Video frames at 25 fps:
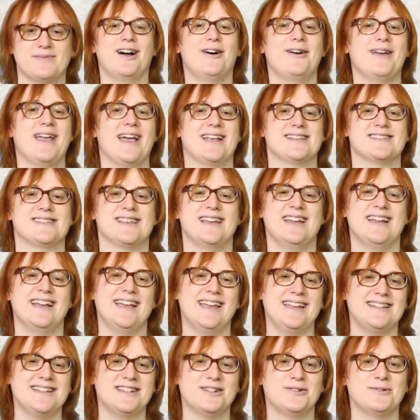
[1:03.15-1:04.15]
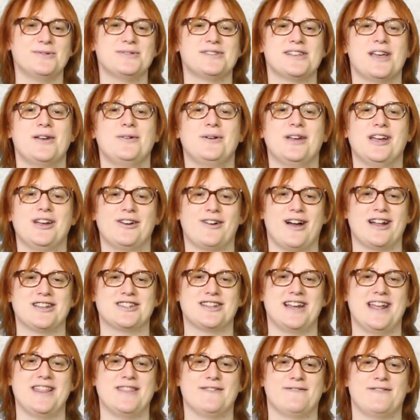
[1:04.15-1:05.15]
Oh yes, he did also
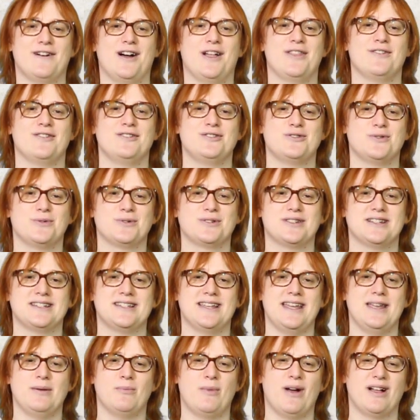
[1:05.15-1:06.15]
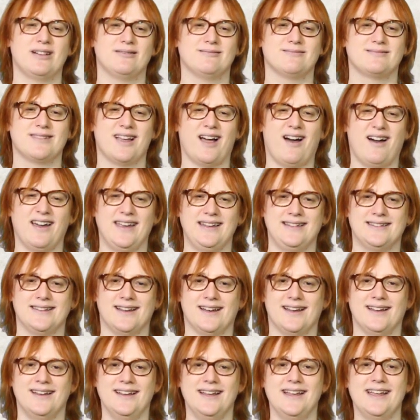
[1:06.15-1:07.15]
congratulate the father and daughter team, well,
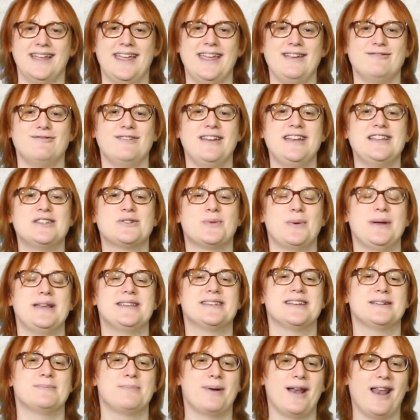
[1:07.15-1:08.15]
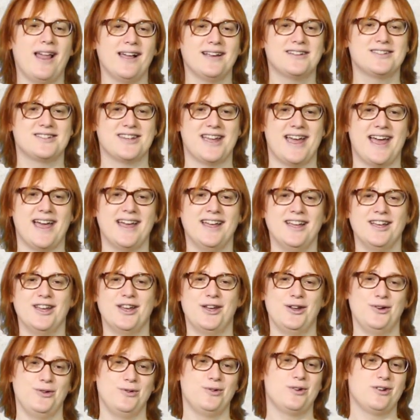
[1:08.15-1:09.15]
kinda. He retweeted Plugshare,
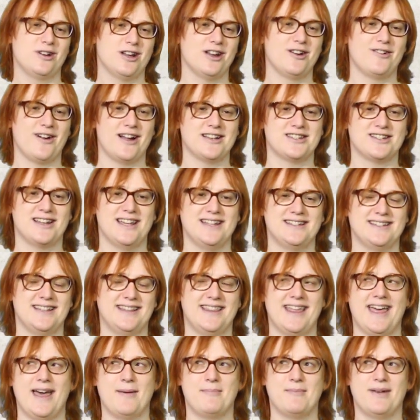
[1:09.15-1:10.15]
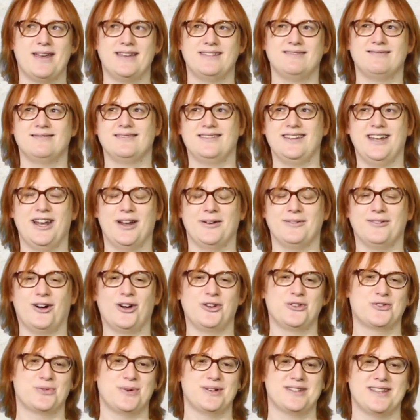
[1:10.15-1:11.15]
who congratulated them, and you know,
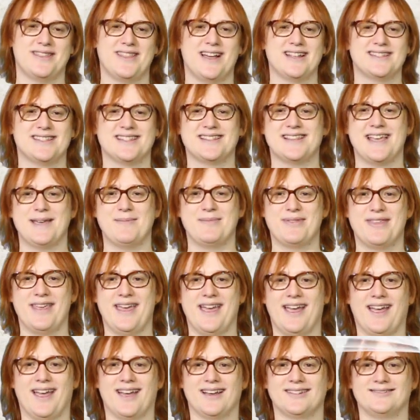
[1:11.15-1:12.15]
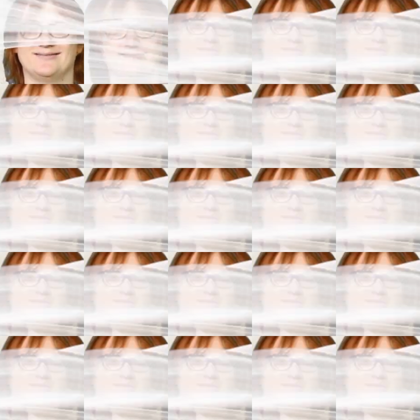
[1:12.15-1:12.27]
on Twitter that's the same thing.